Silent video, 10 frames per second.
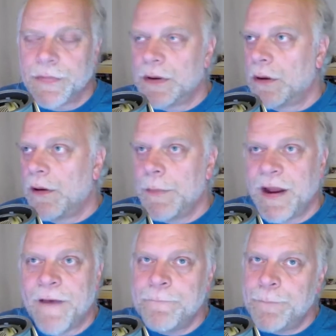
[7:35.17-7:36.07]
You know, I mean,
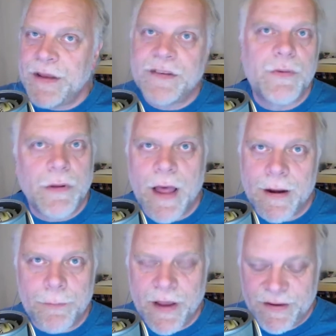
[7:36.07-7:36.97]
I've been to a lot
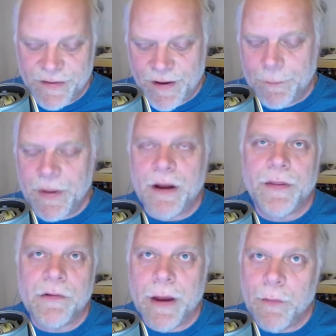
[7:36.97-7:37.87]
of places. I've been on the
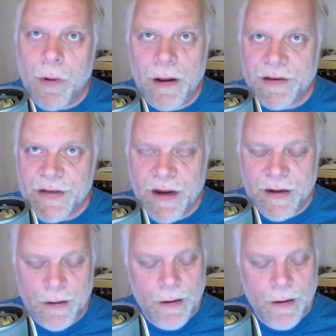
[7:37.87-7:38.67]
Great Wall of China.